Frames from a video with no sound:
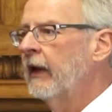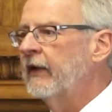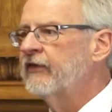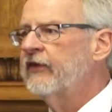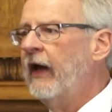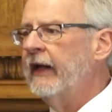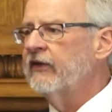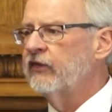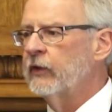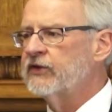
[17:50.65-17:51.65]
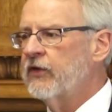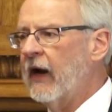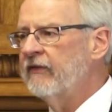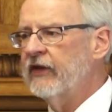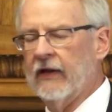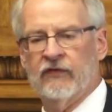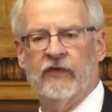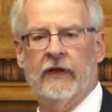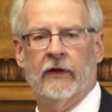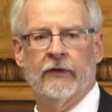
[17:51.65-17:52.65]
It's science which drives out
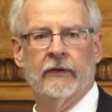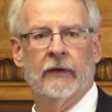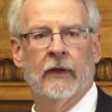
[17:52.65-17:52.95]
fear.